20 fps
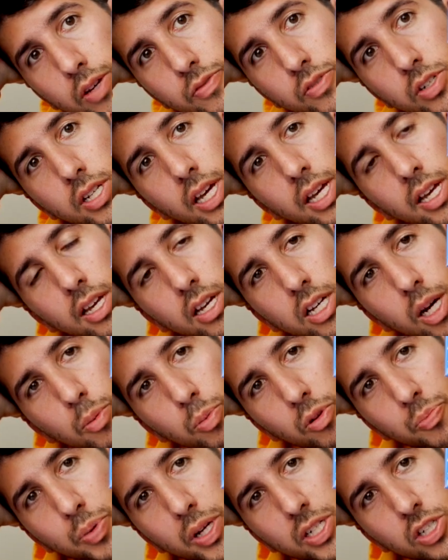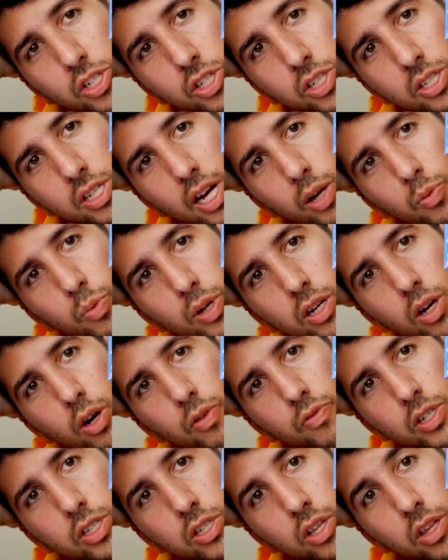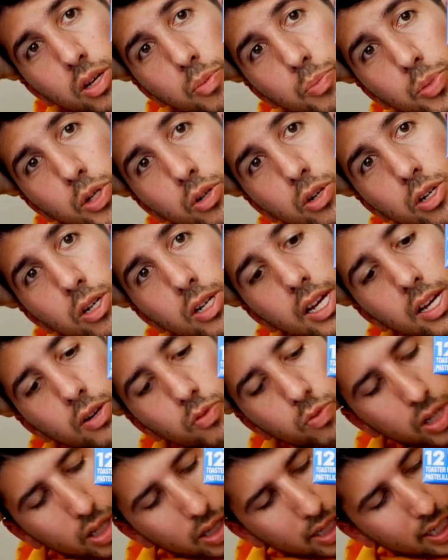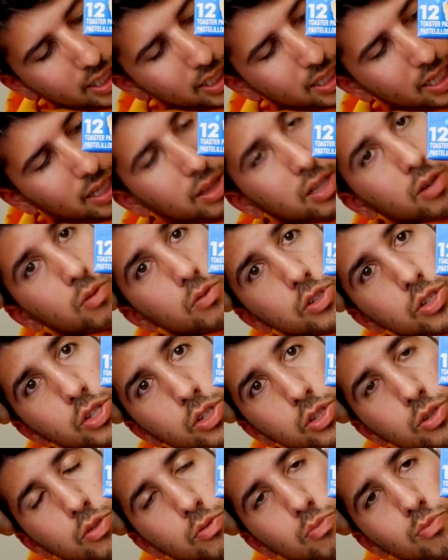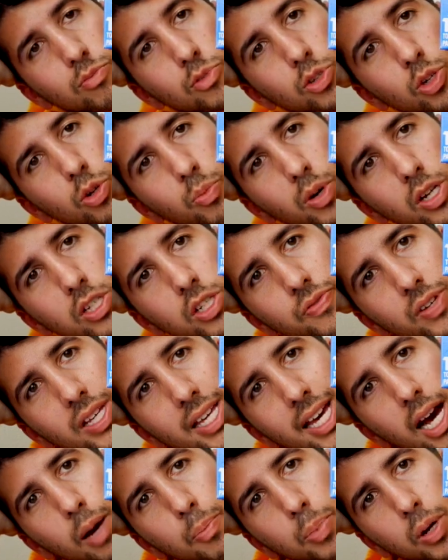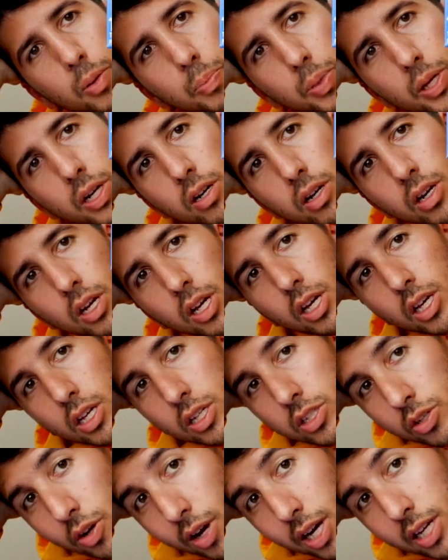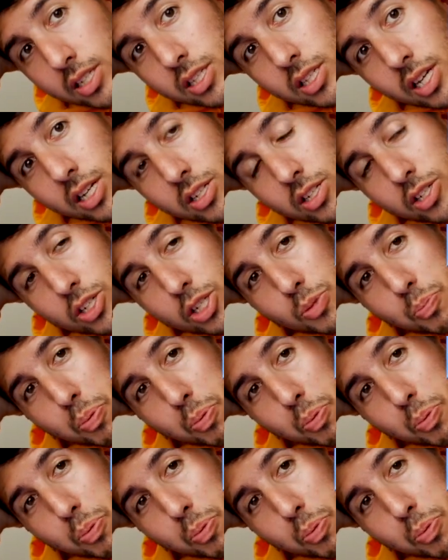after taking a couple of pictures, I went over to the computer and realized that there was too much of a gap up here, so I decided to just